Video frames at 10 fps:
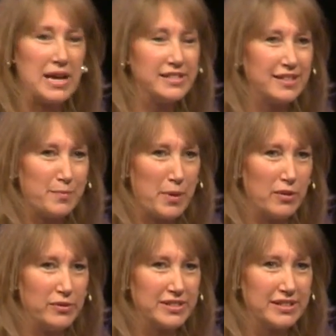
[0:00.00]
into the
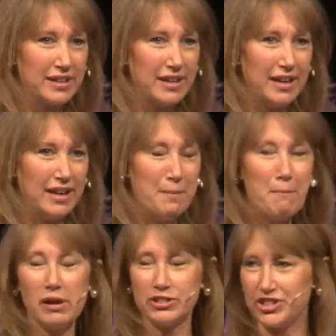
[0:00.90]
boat,
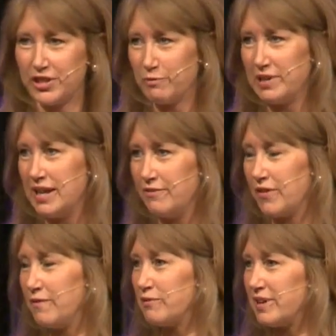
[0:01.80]
much to the relief
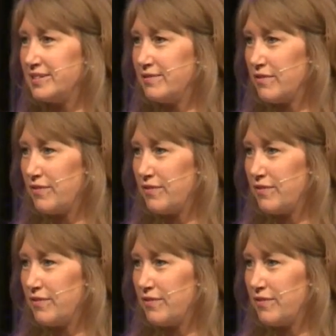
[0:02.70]
of the rest of the